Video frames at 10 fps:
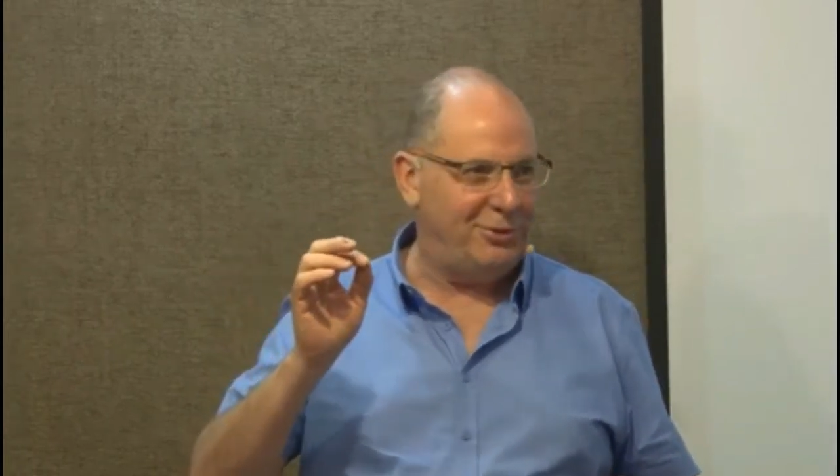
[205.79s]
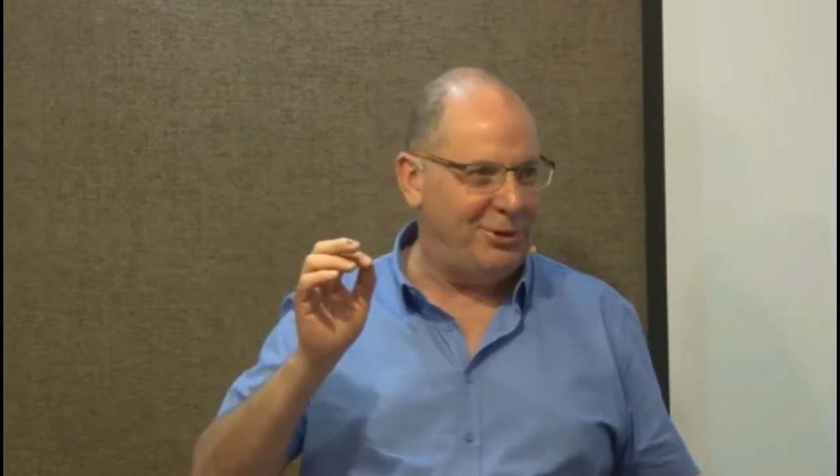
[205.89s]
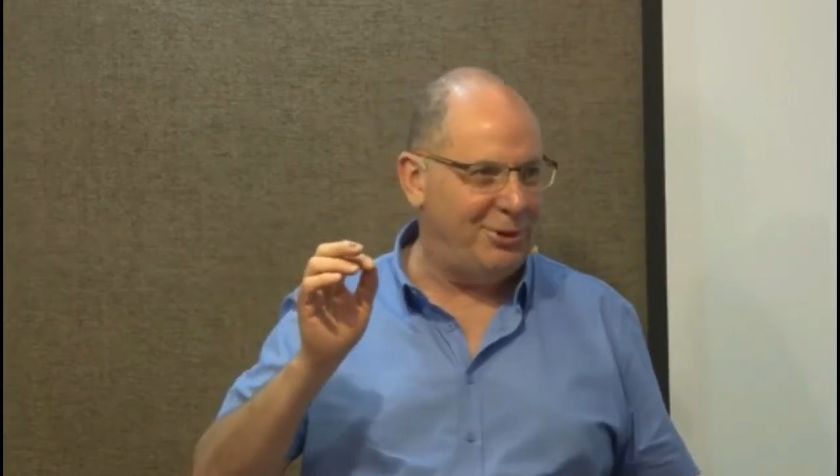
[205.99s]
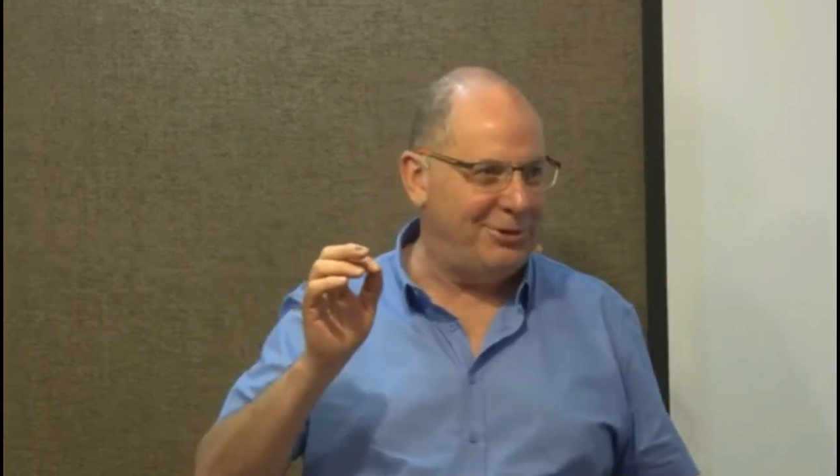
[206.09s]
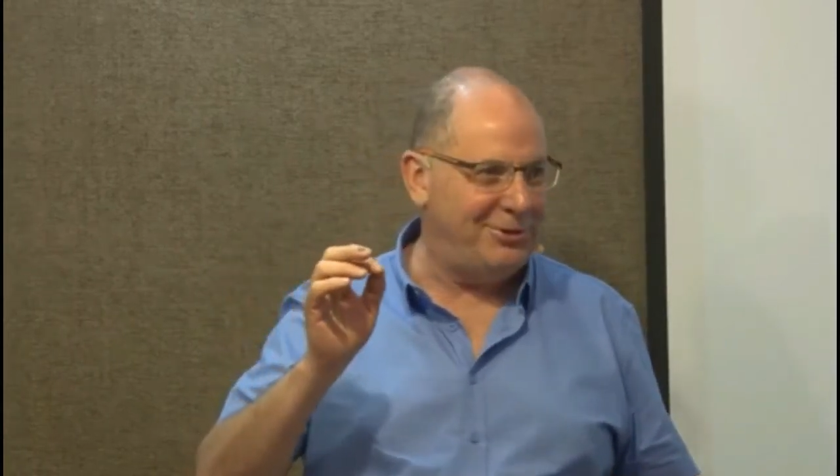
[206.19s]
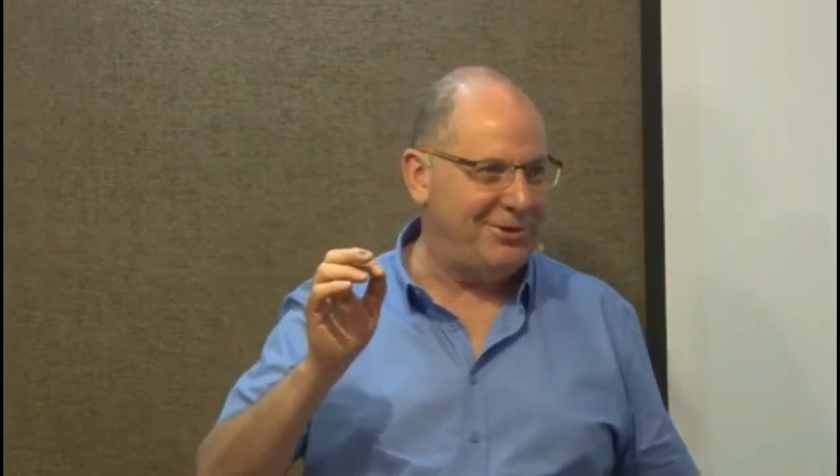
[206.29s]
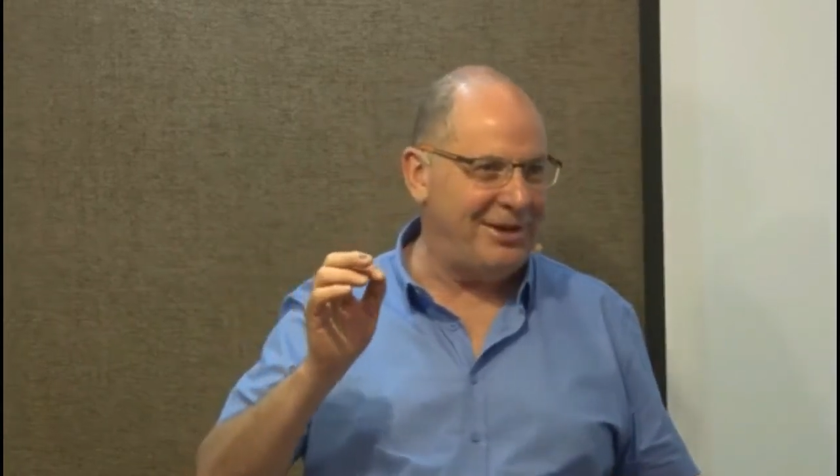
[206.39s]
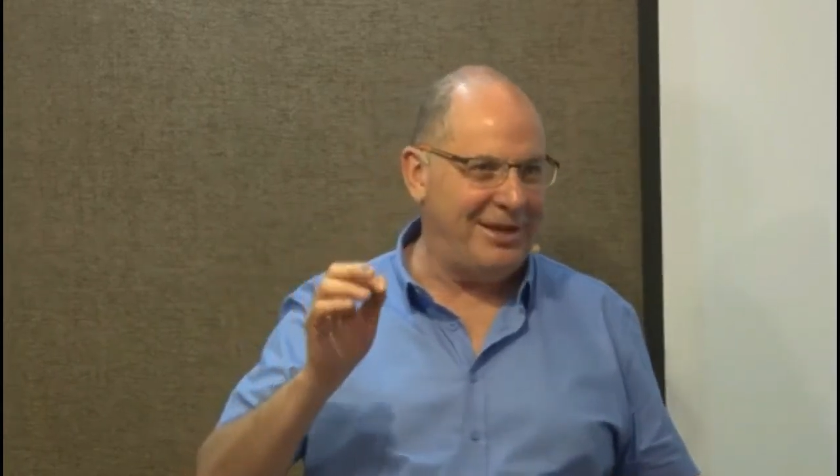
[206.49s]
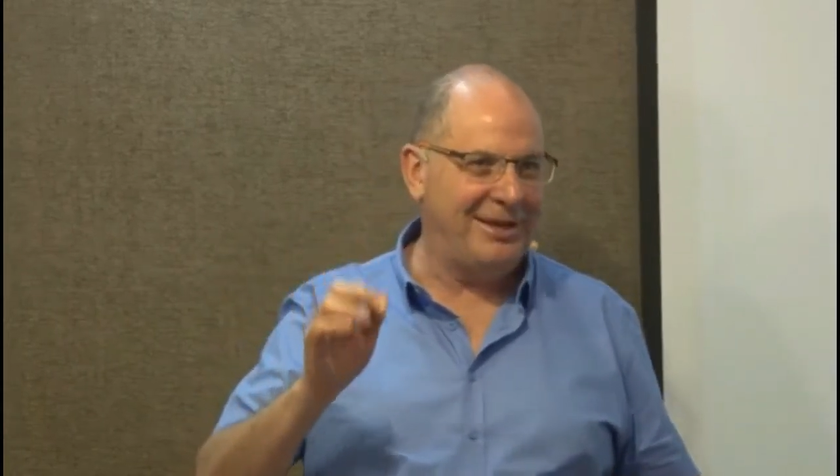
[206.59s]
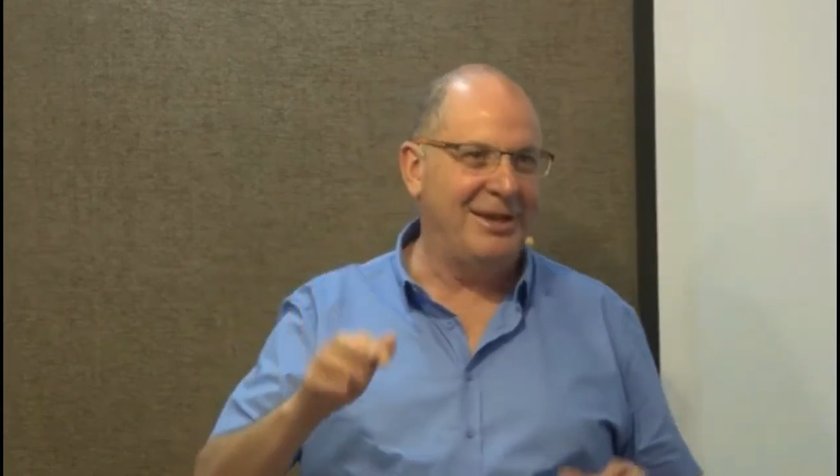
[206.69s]
You know, it's
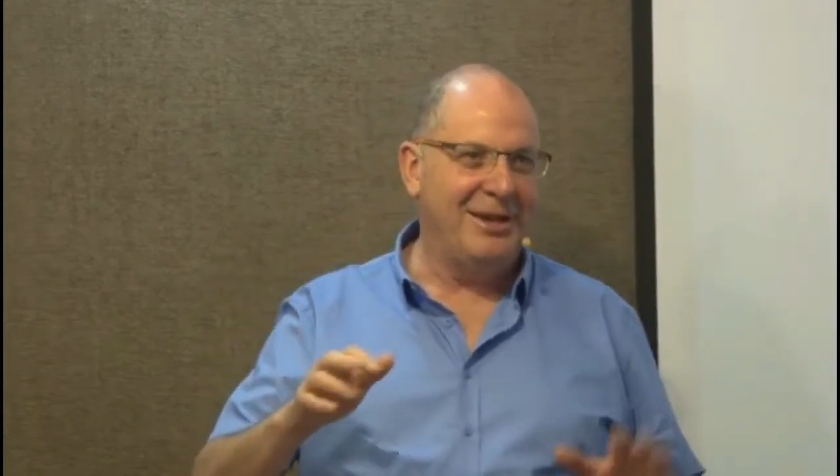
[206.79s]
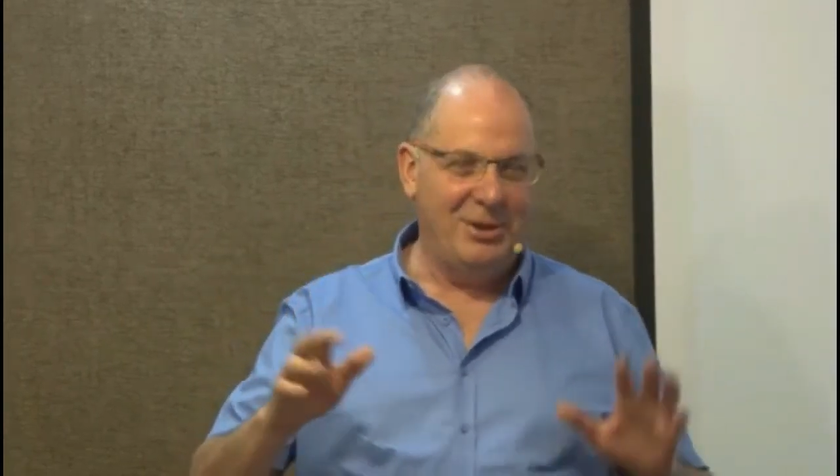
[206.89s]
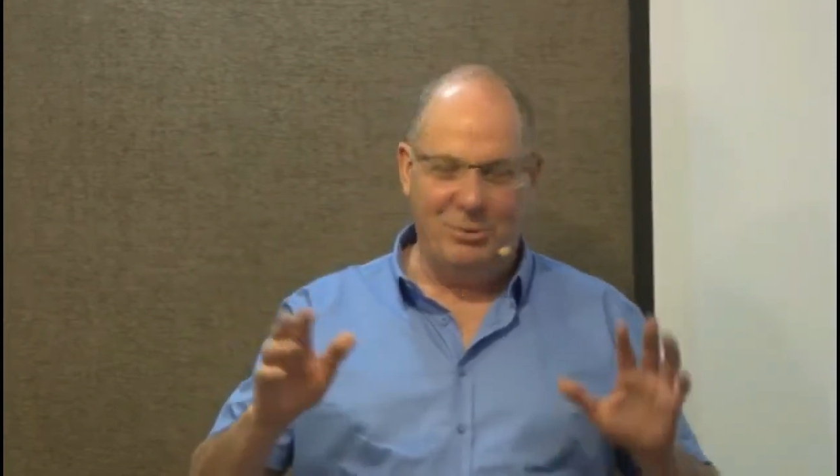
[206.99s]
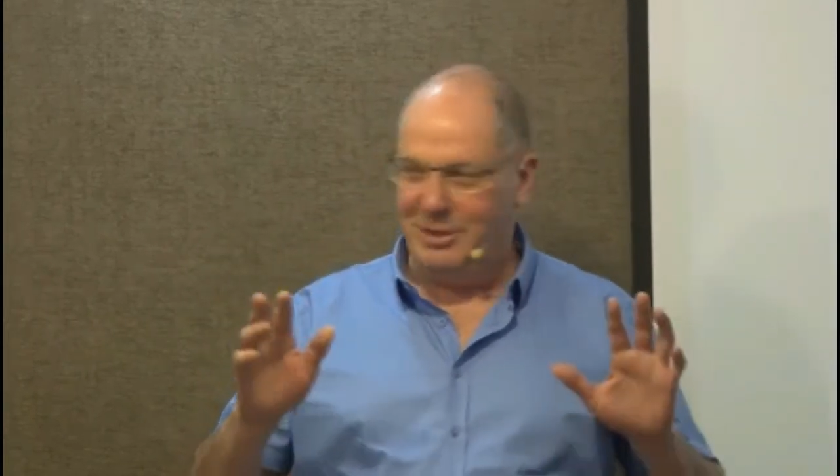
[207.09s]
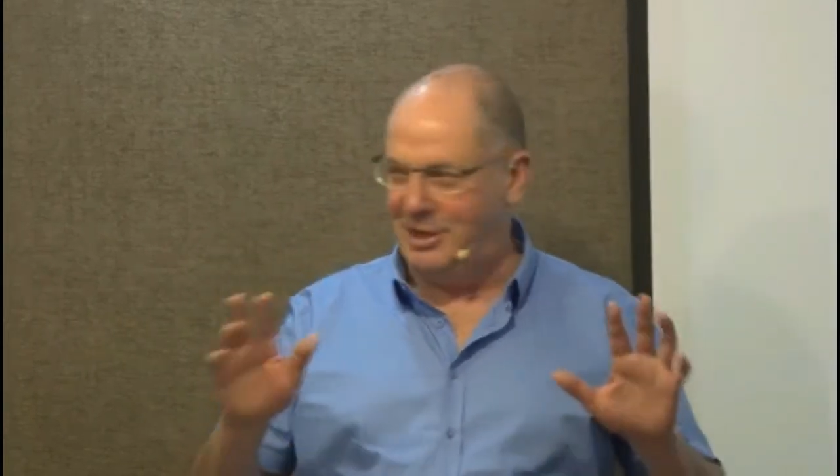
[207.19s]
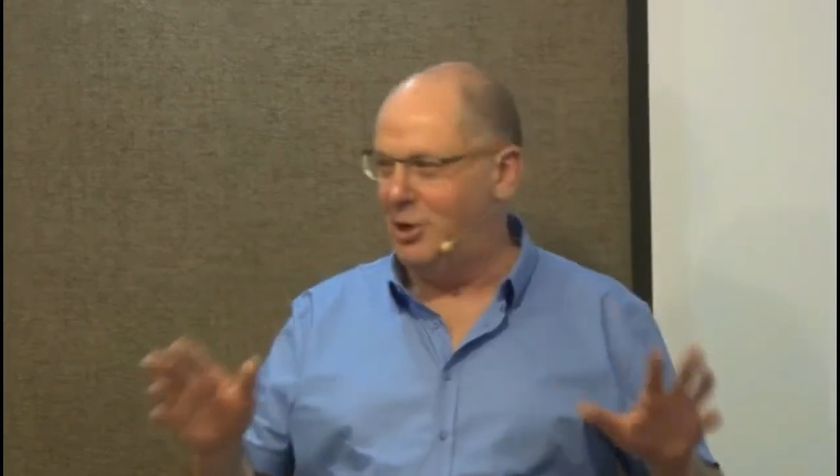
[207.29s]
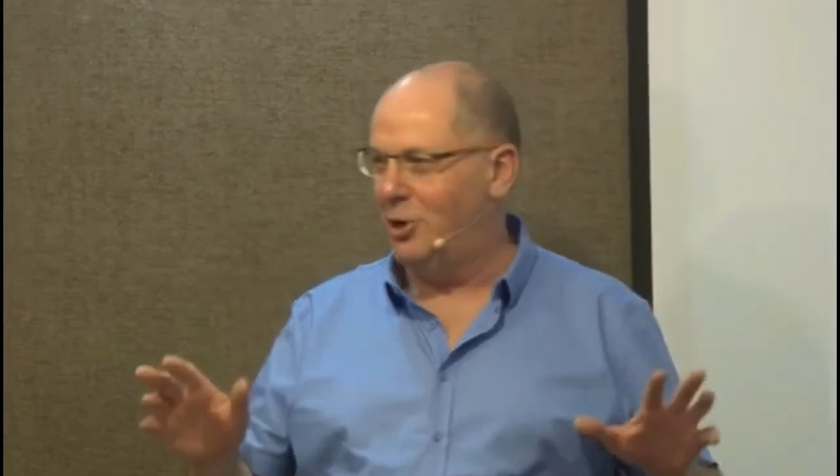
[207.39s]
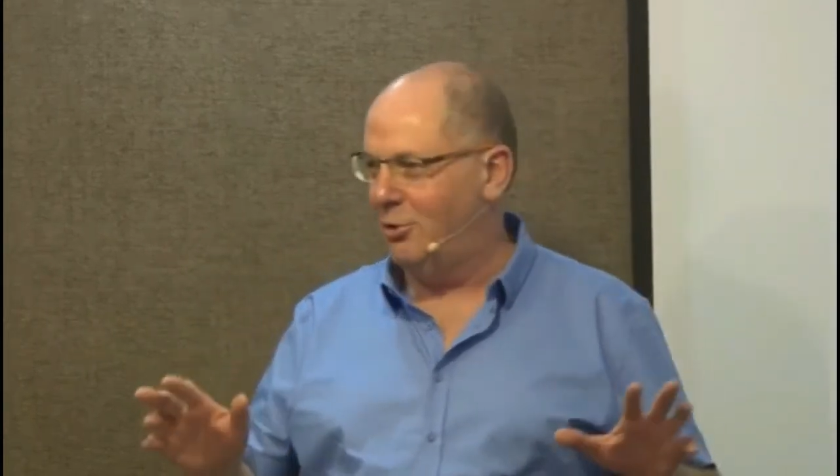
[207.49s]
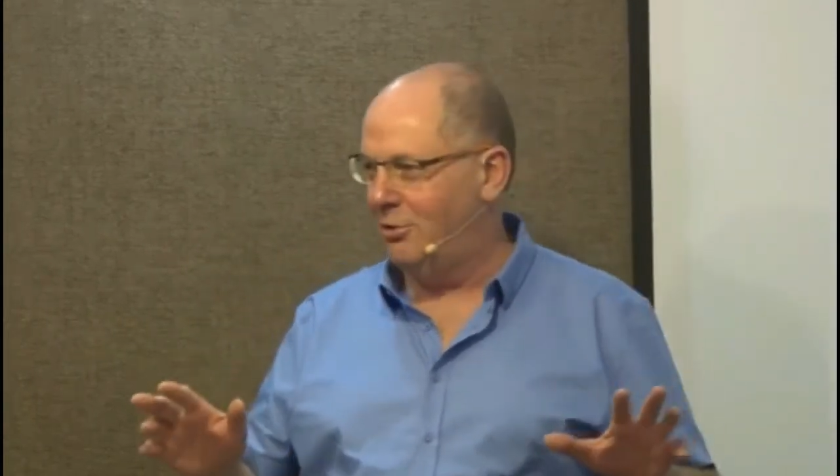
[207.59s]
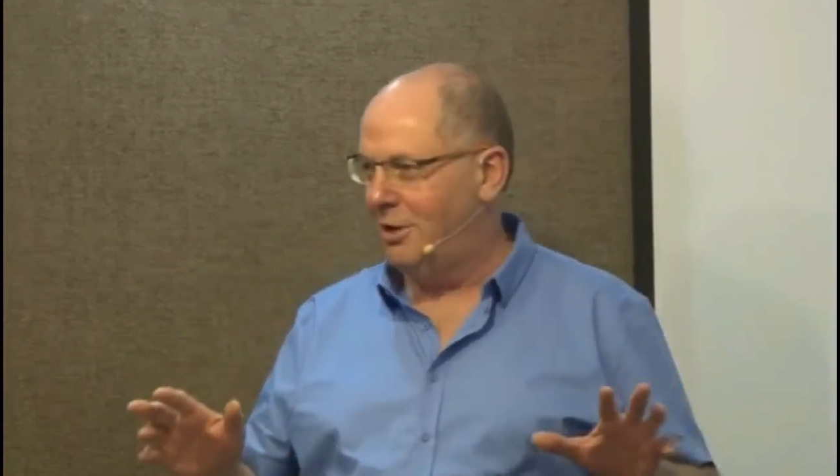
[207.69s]
like we
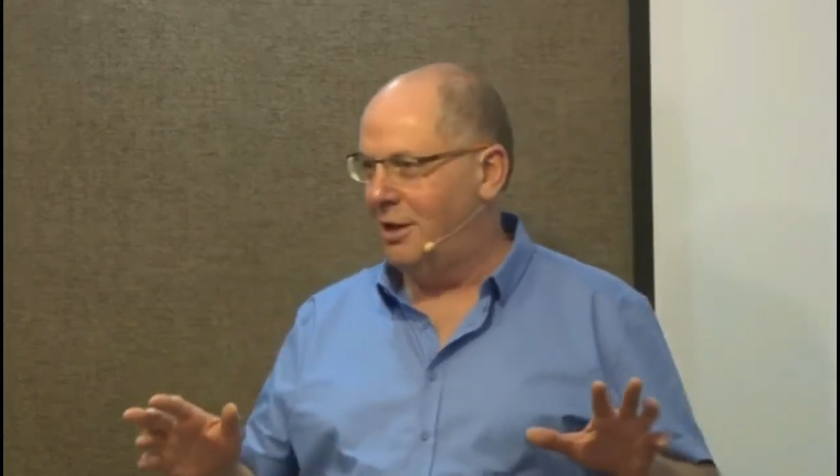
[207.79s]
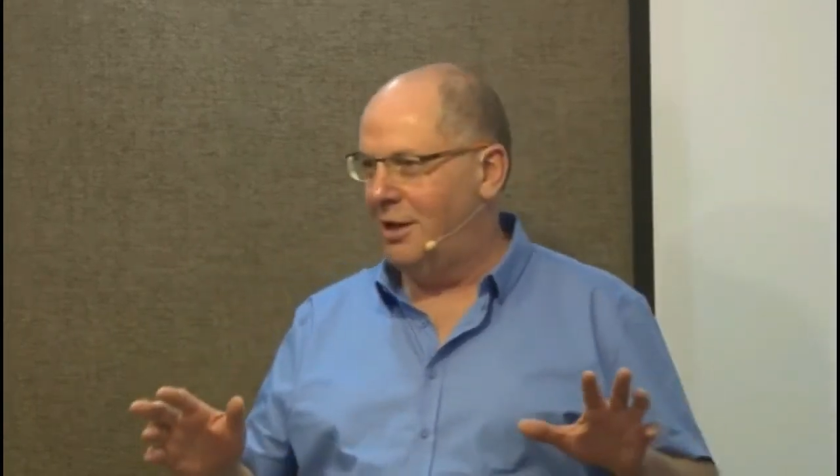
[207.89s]
know